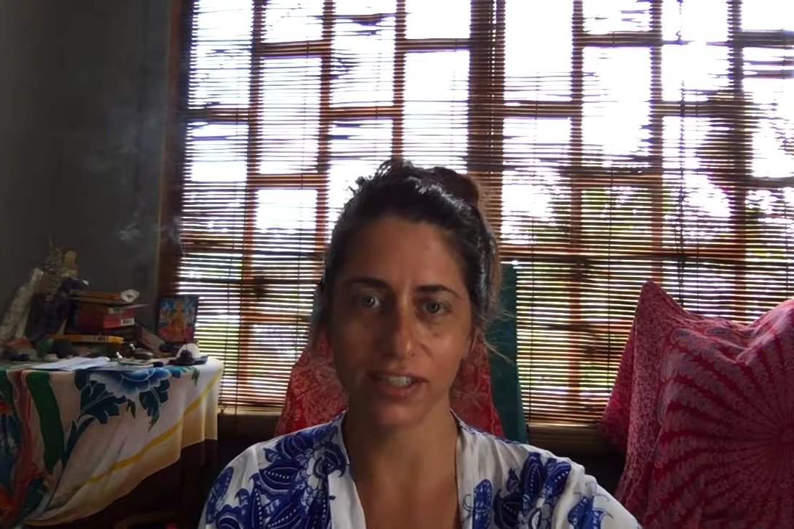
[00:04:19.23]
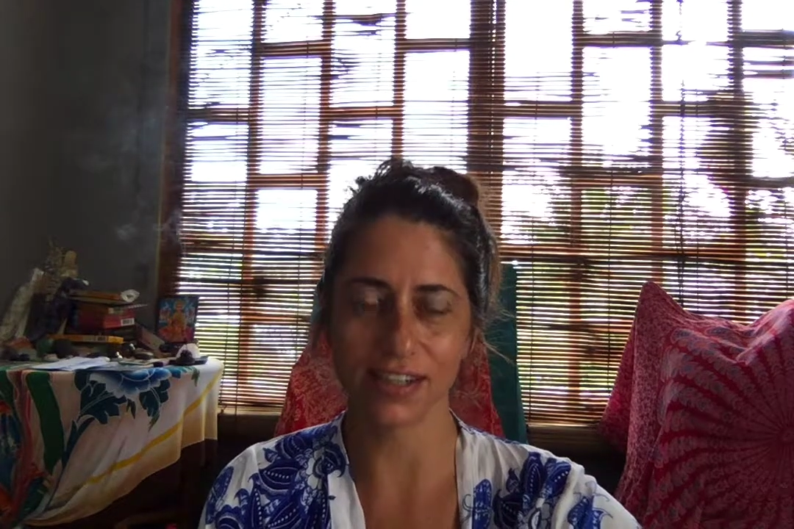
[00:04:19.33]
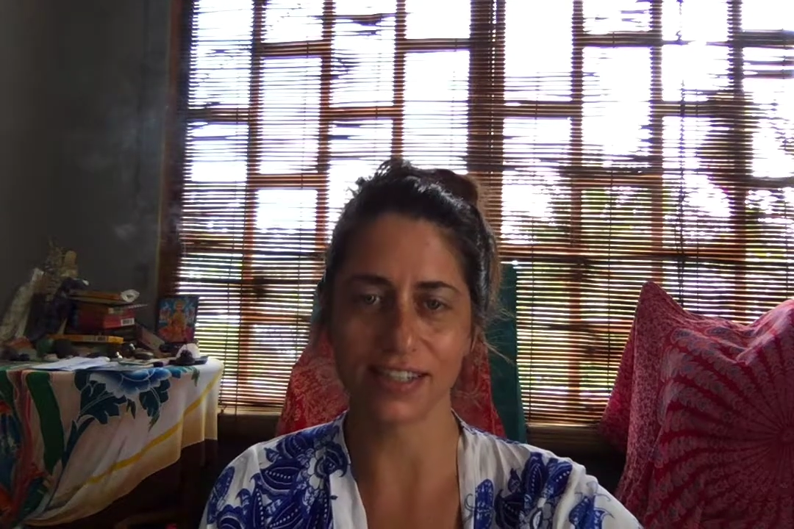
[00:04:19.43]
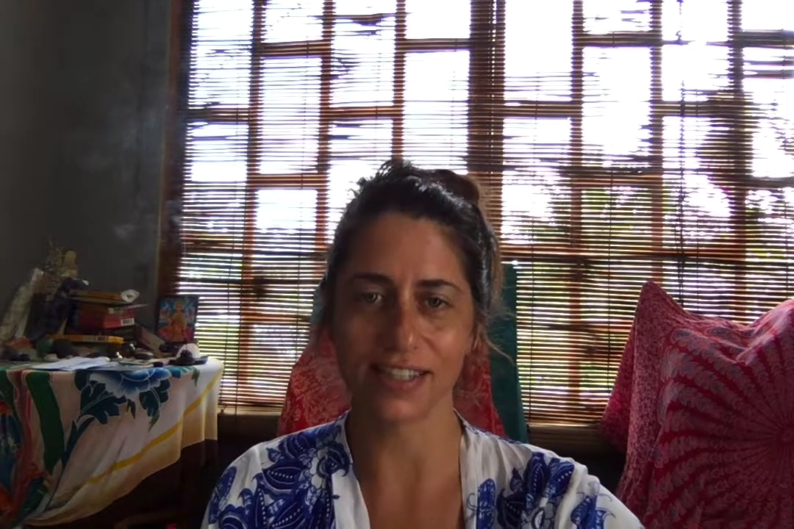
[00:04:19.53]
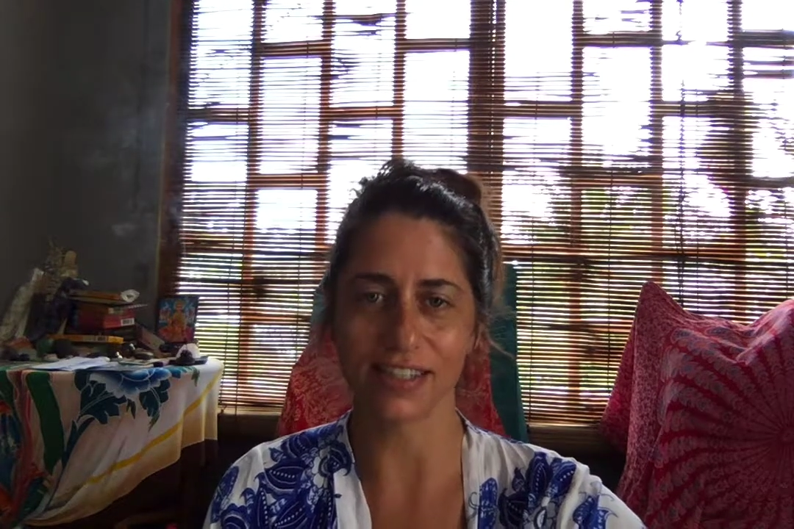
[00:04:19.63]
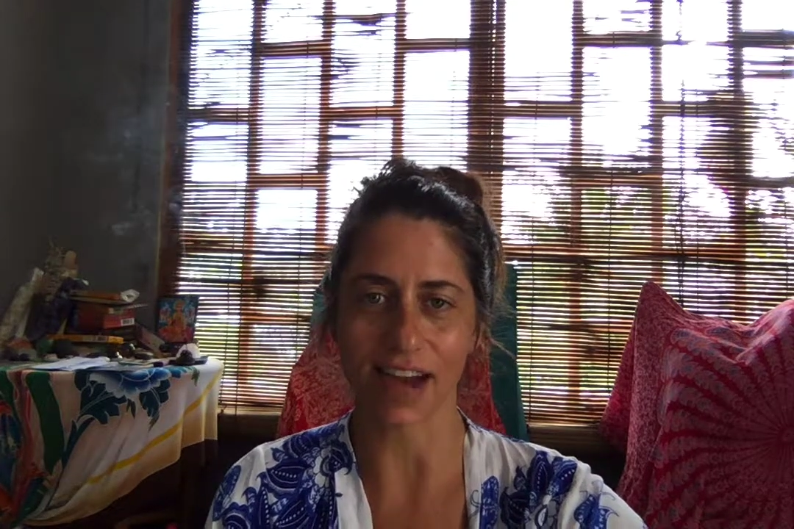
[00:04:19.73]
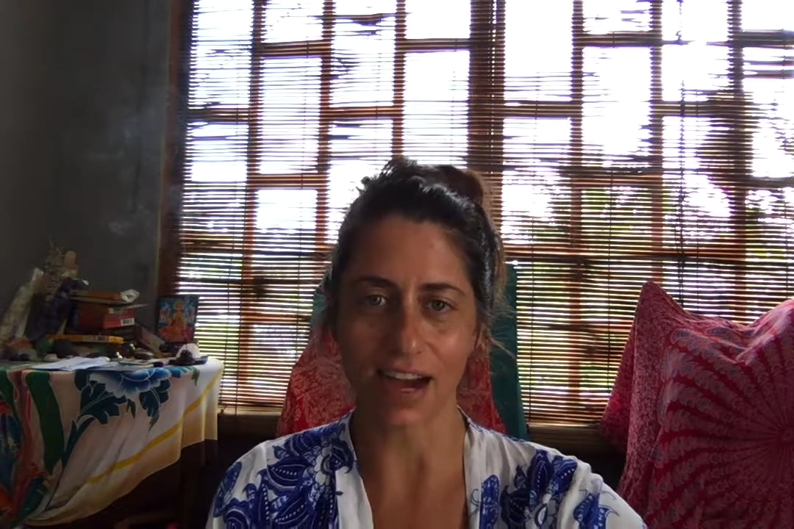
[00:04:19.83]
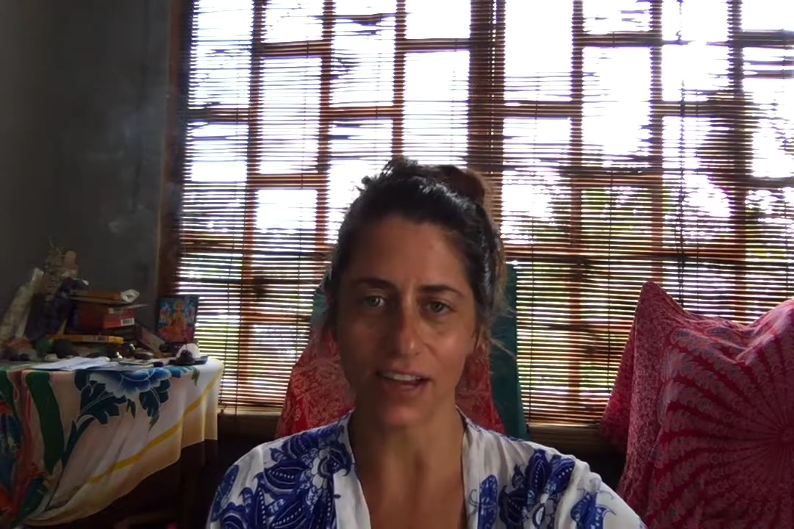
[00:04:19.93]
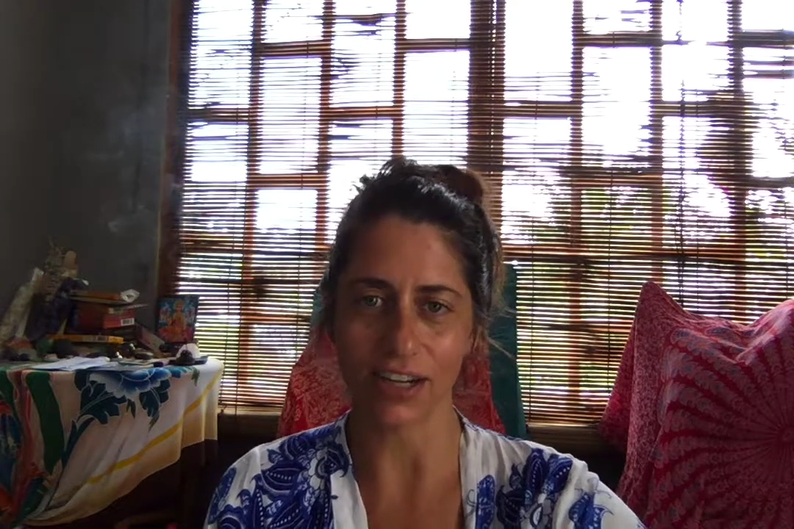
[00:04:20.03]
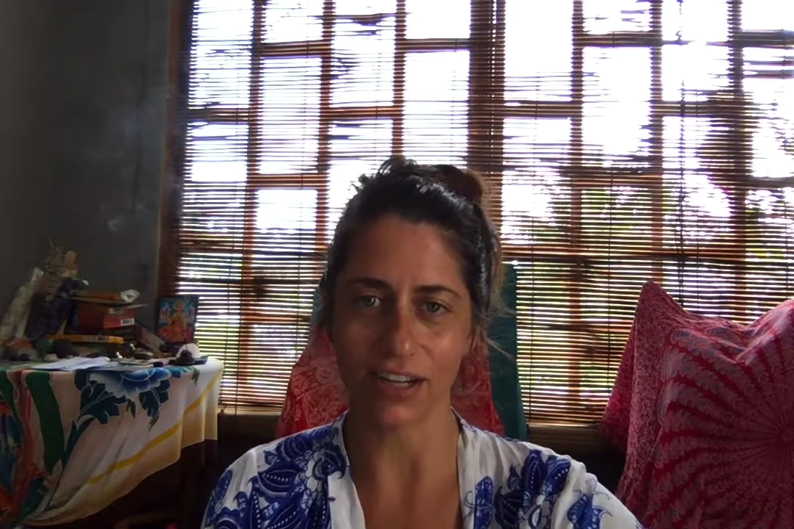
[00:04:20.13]
and
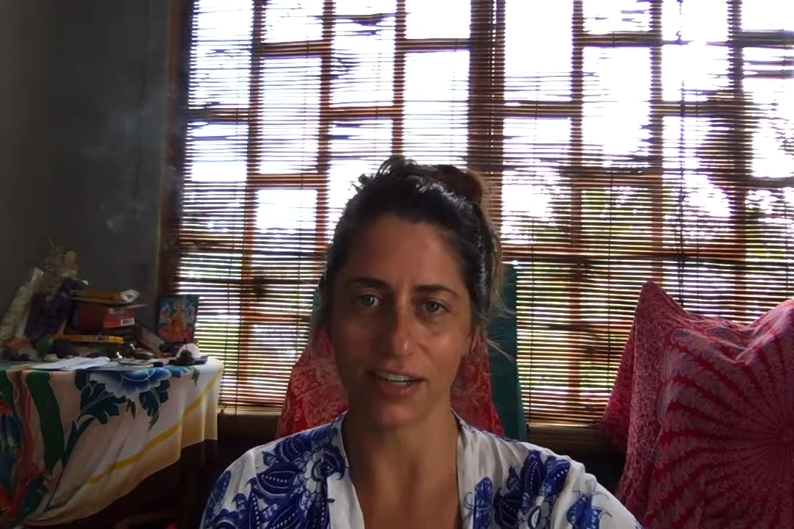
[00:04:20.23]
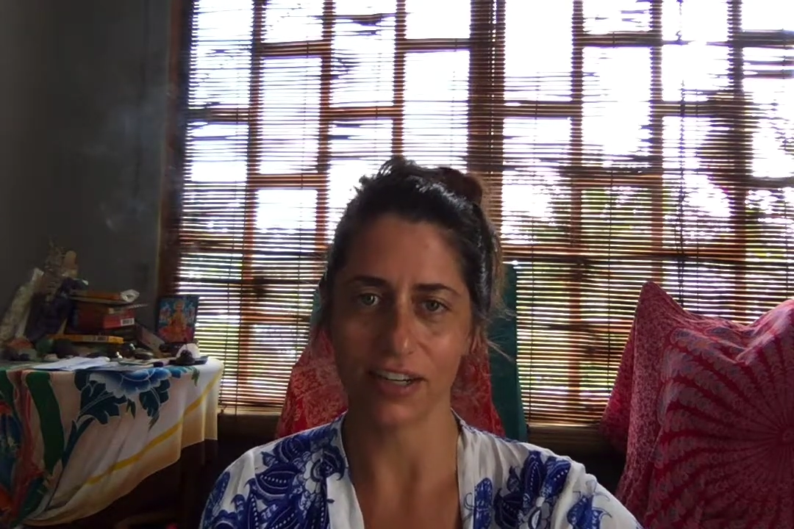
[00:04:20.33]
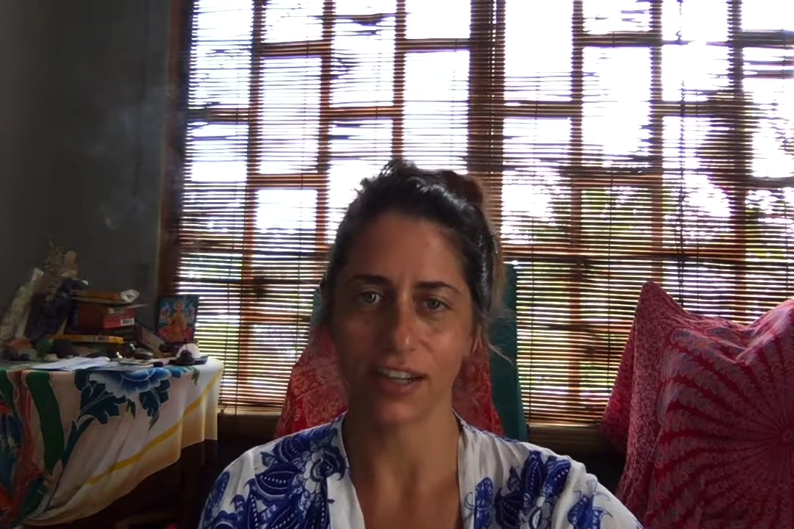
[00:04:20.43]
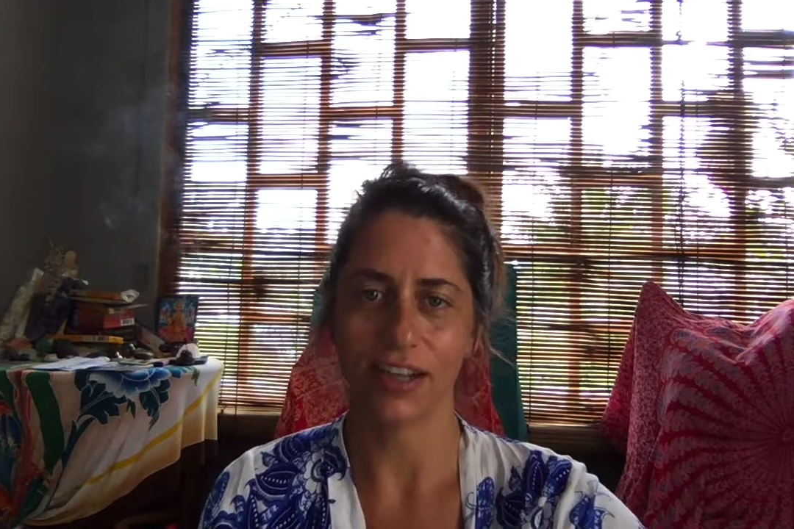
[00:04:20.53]
desire